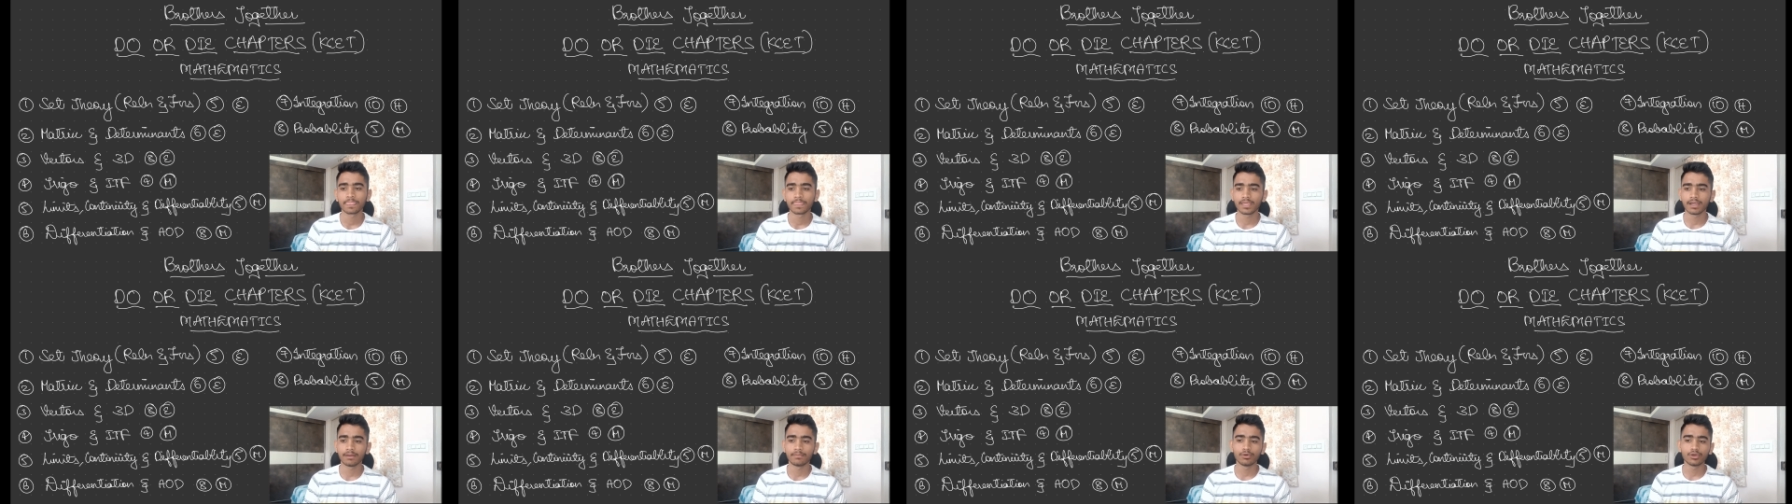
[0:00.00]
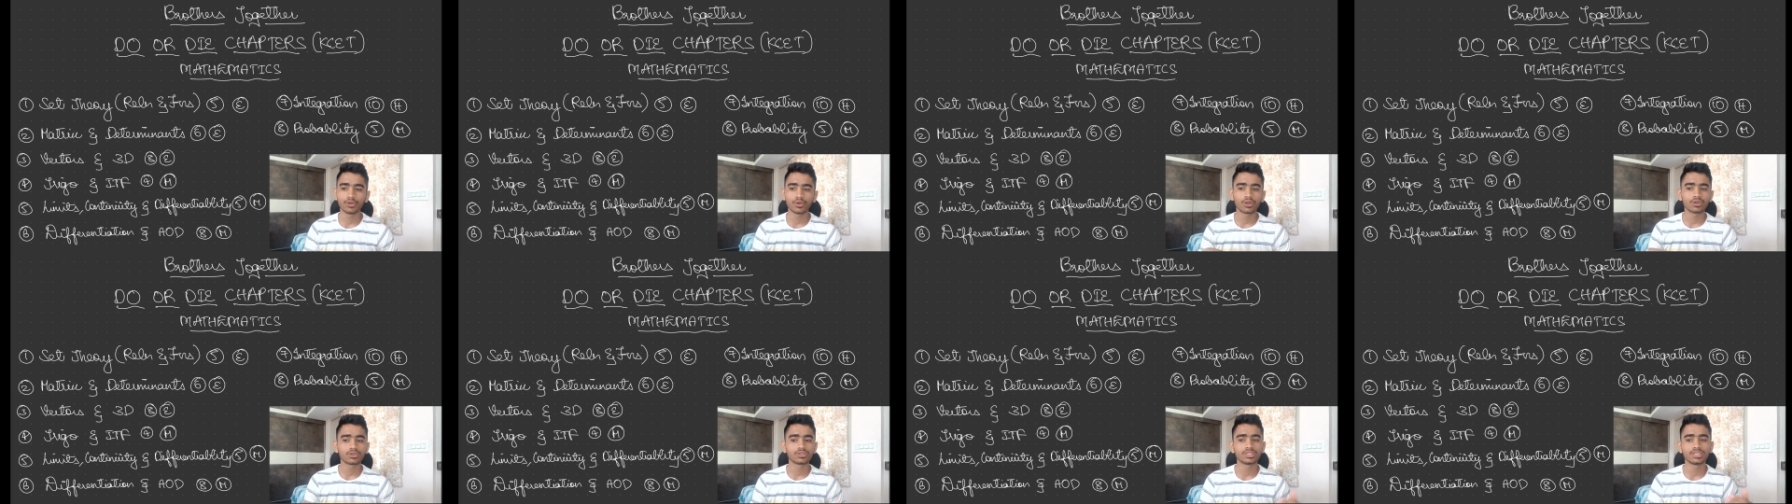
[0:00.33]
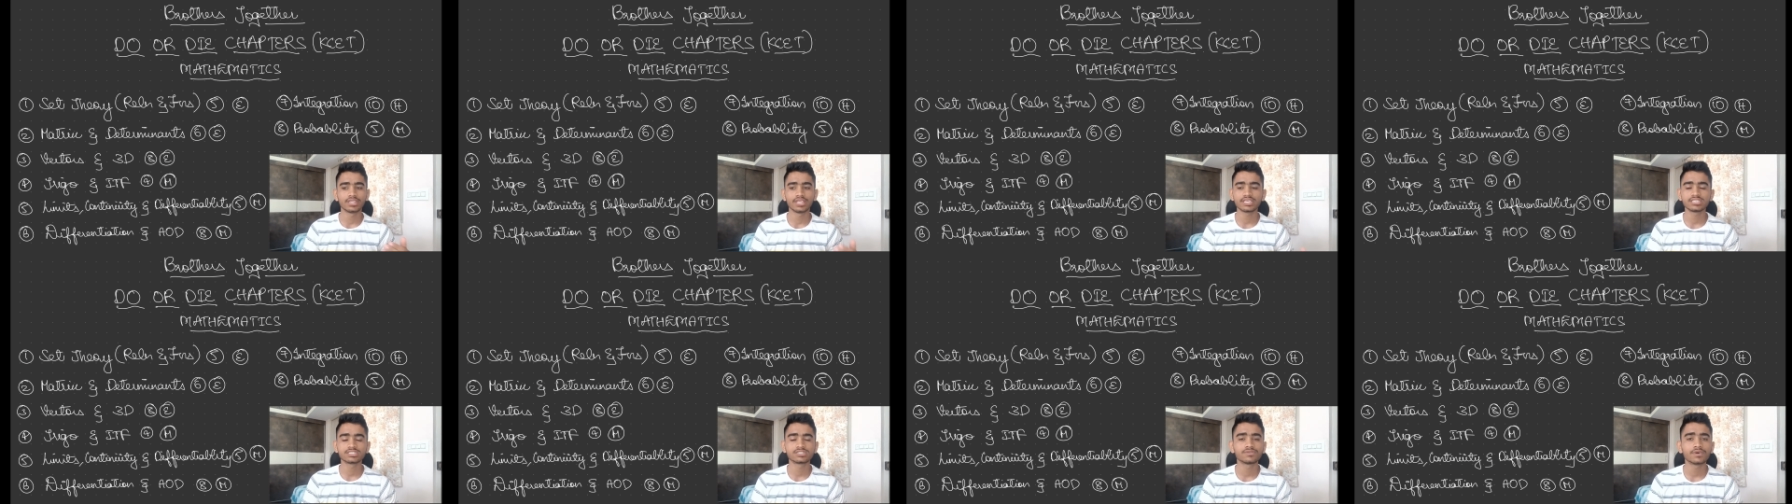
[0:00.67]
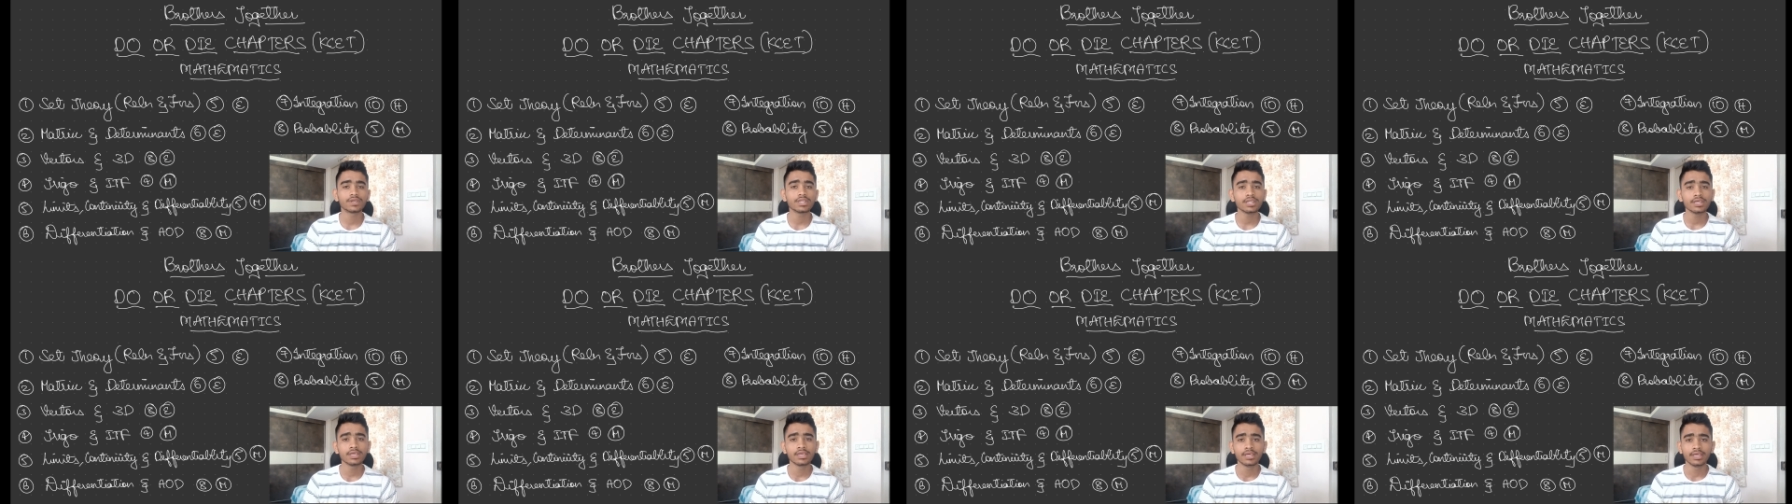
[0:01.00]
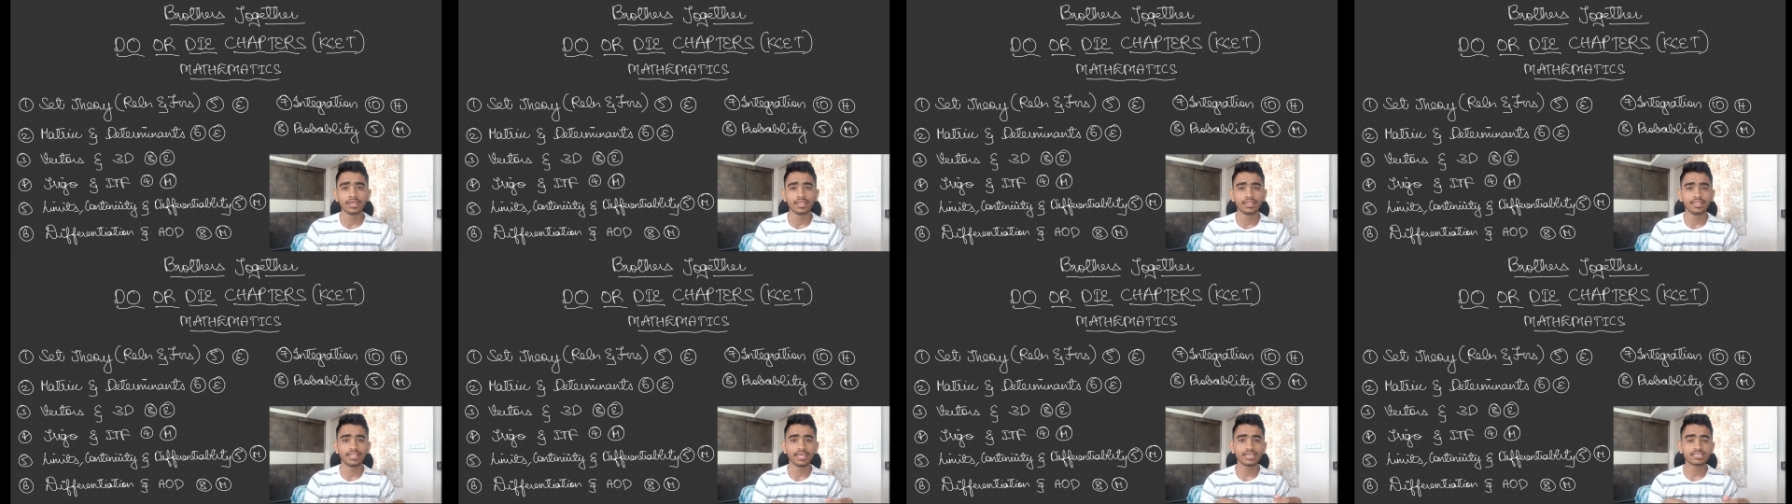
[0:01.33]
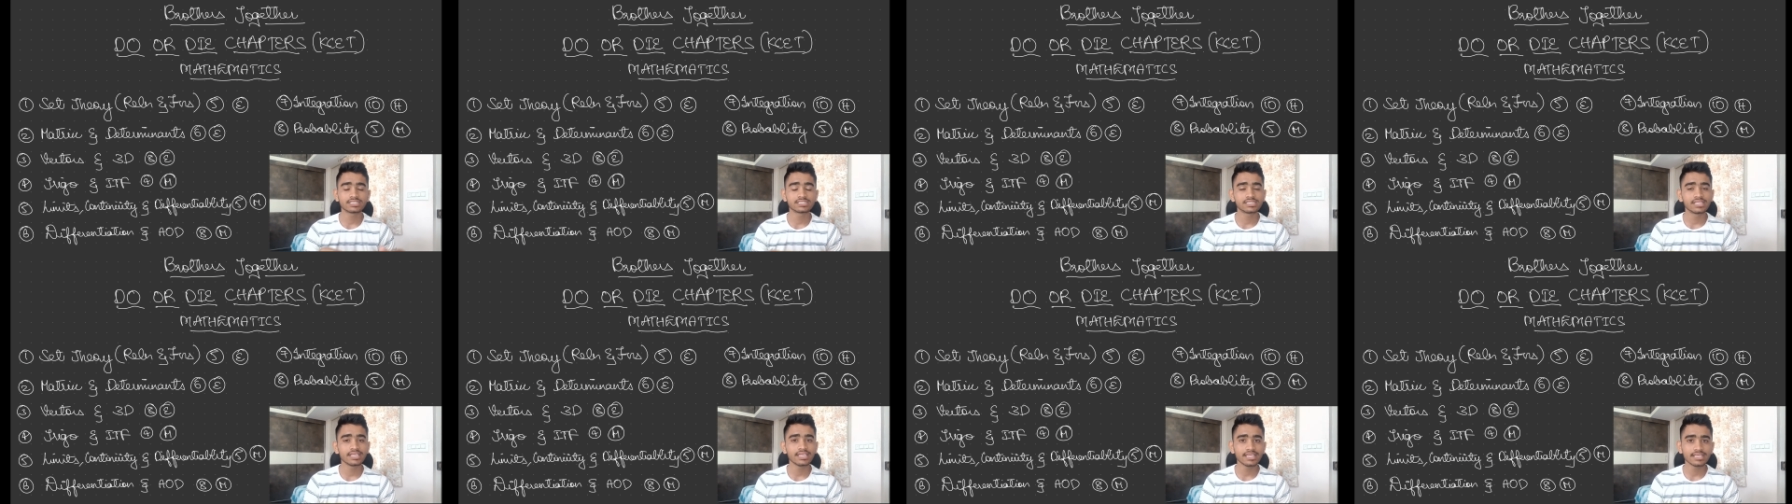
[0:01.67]
yeah moving on to the next one
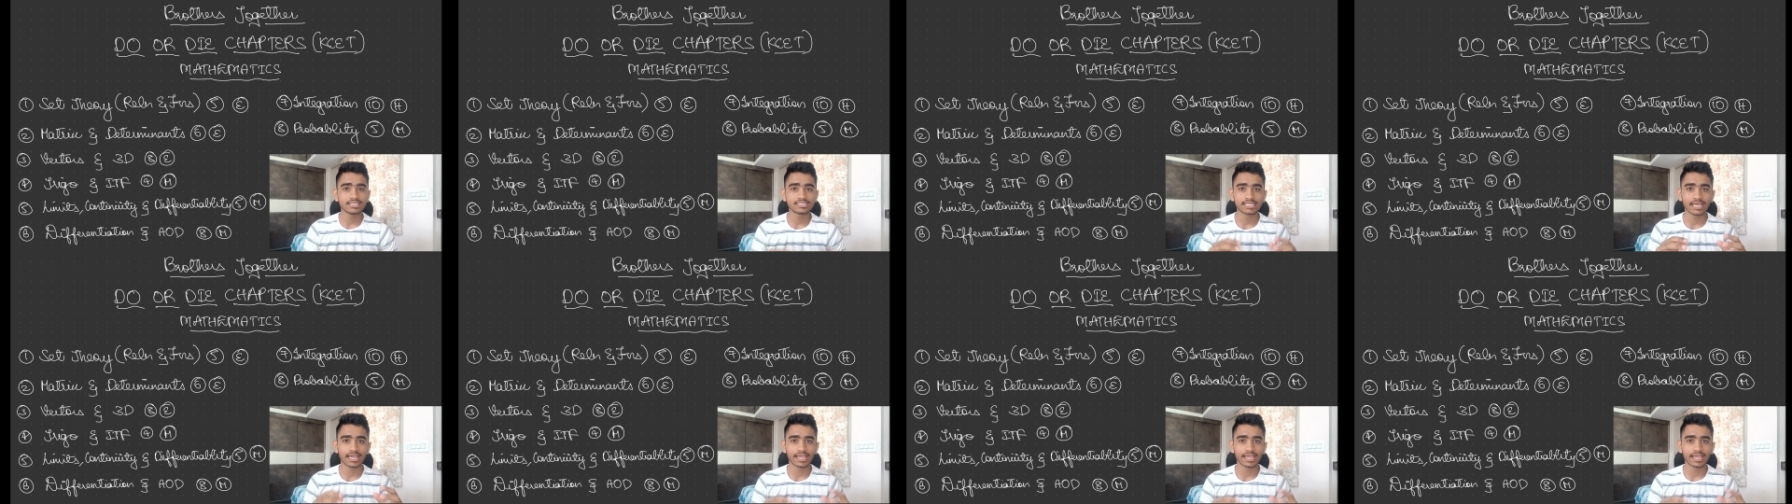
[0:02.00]
next thing is